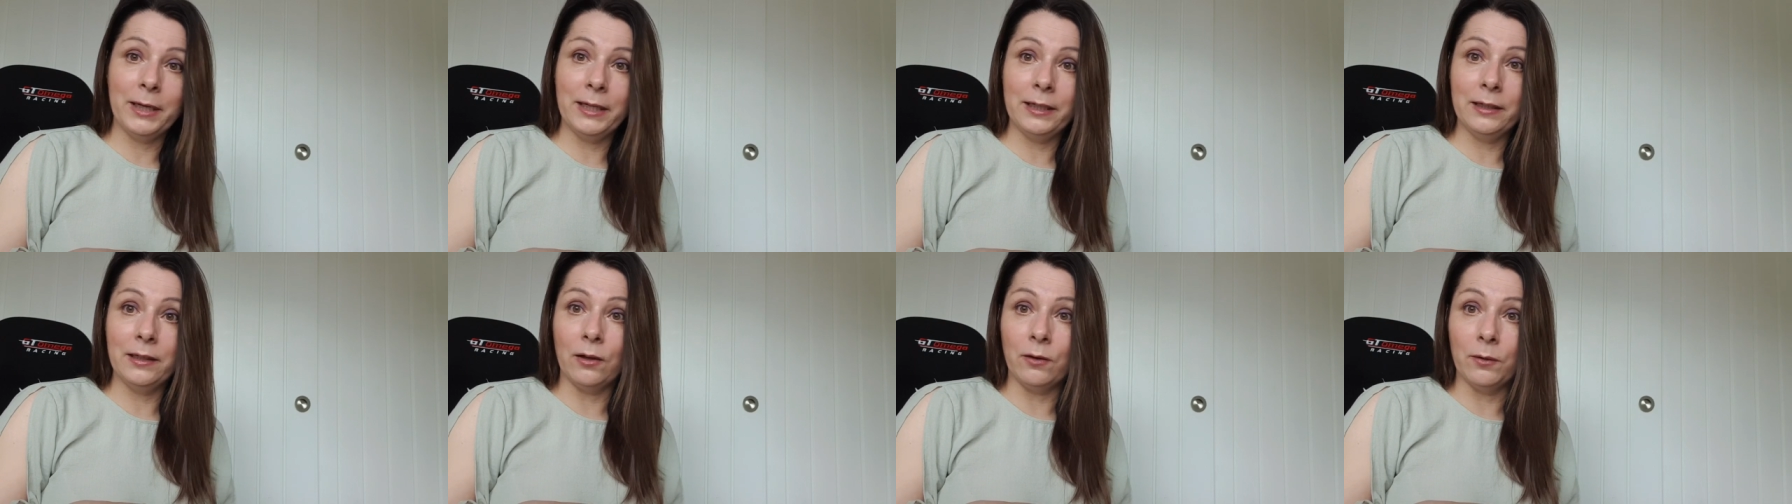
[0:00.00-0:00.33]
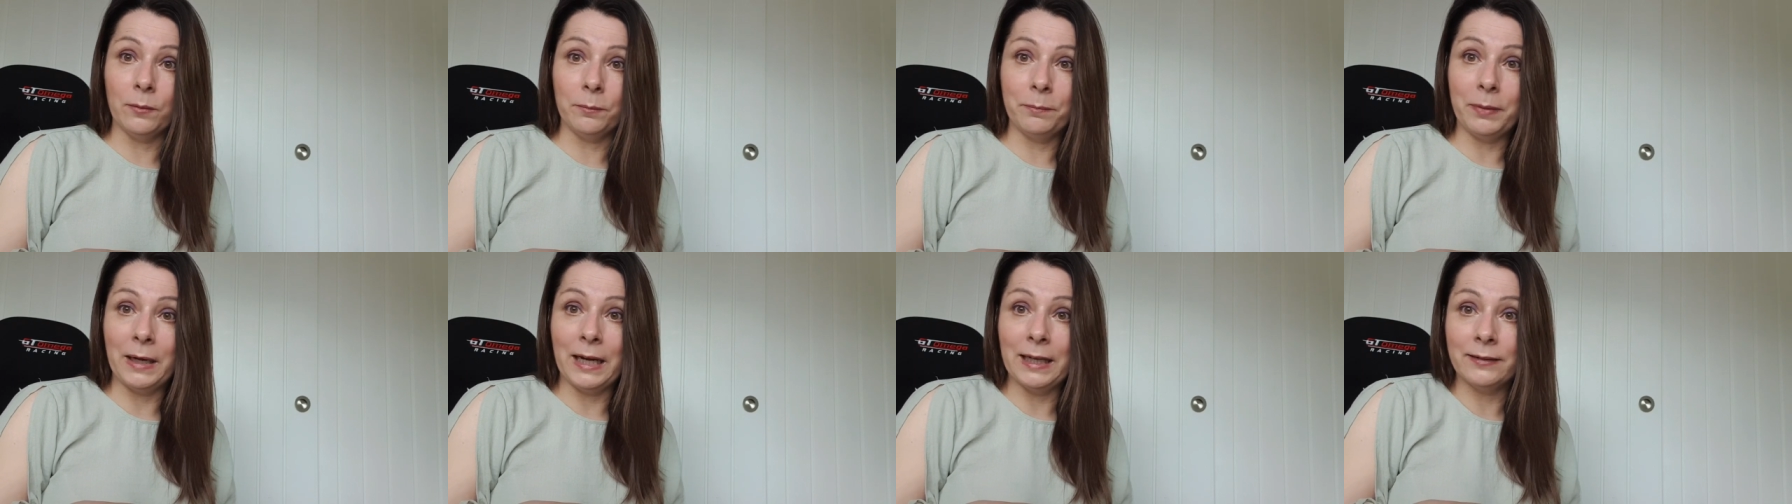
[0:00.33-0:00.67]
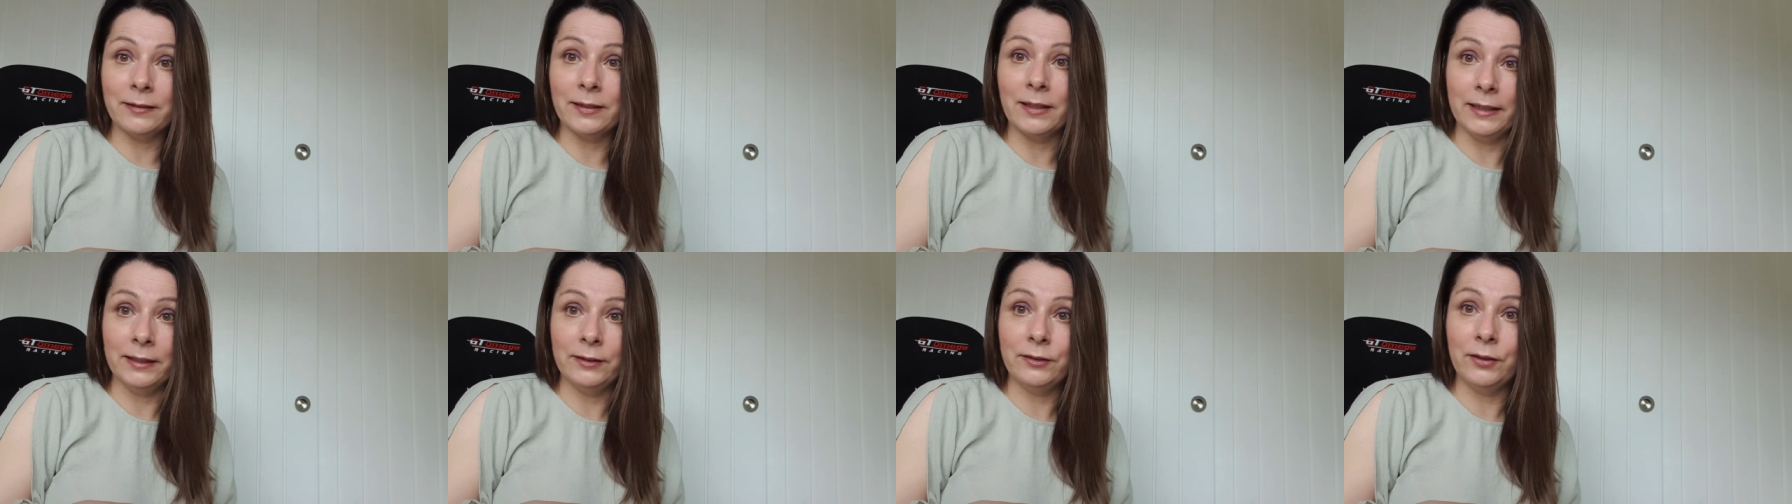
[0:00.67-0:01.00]
been like
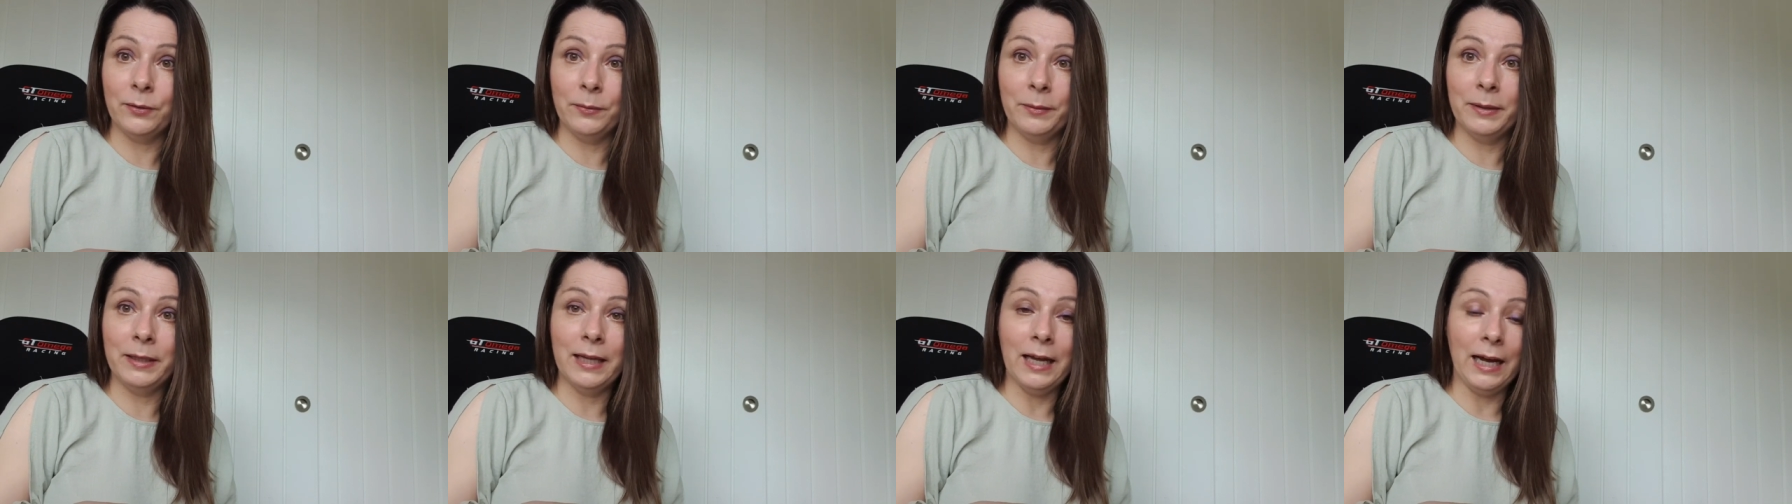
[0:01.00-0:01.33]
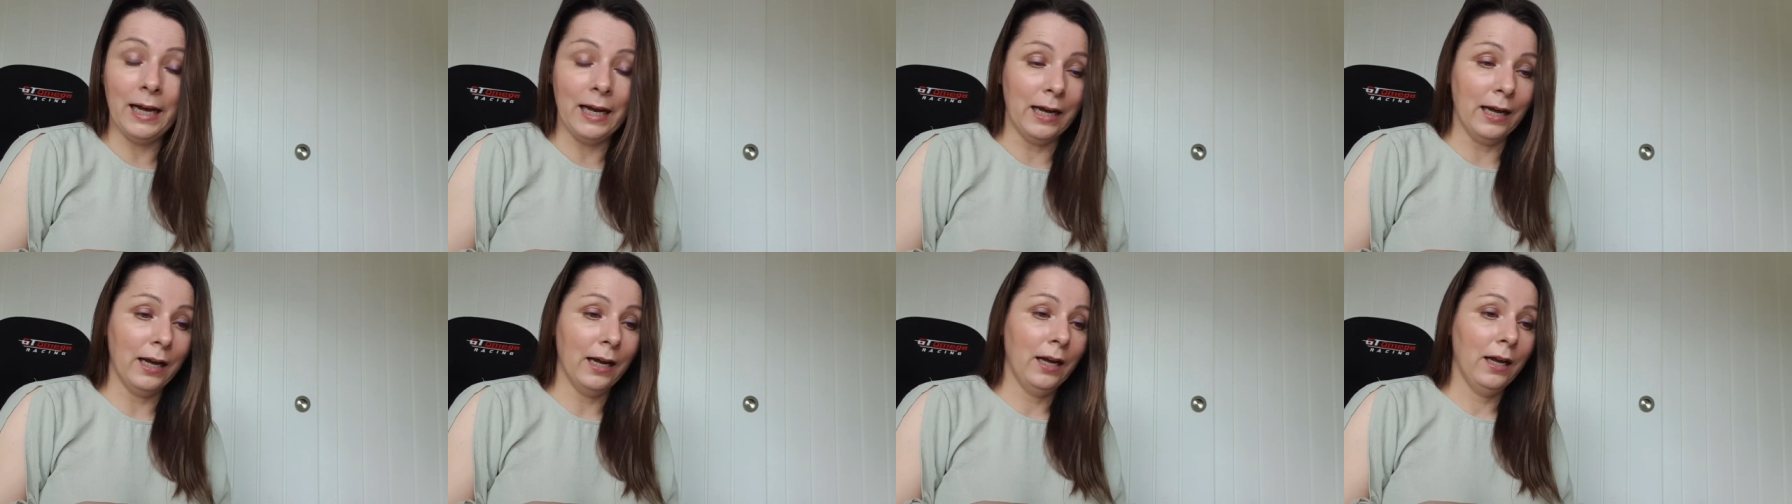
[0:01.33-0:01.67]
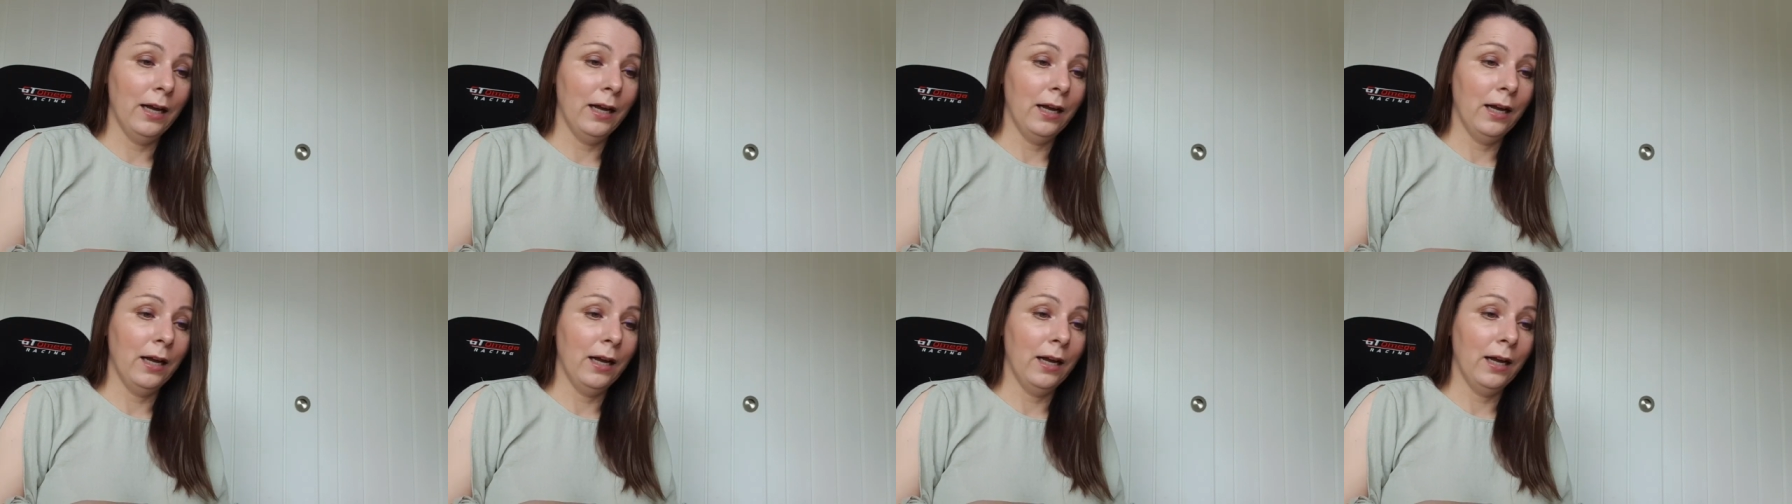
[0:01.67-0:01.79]
basically doing that.